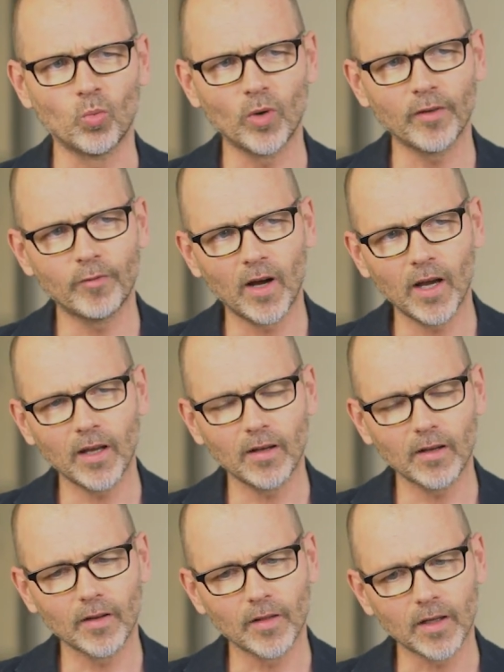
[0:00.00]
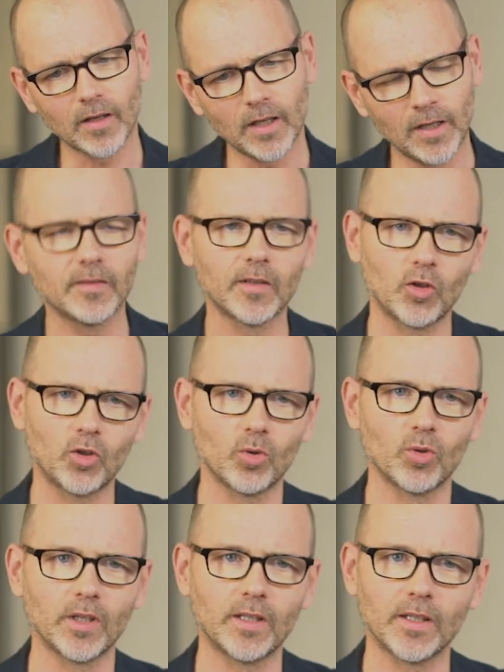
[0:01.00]
we find that
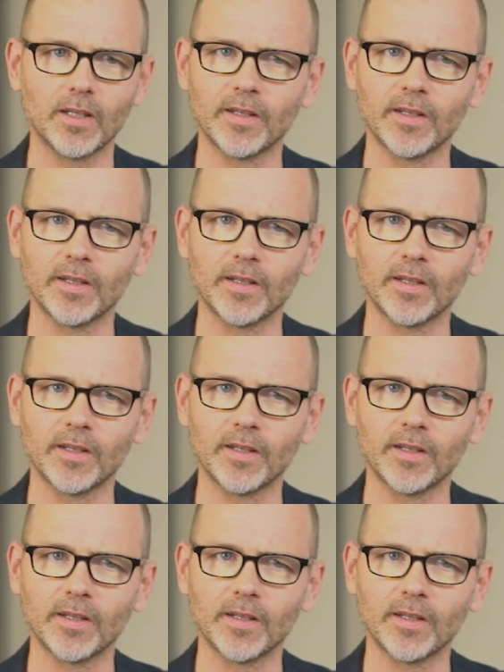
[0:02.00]
insecurity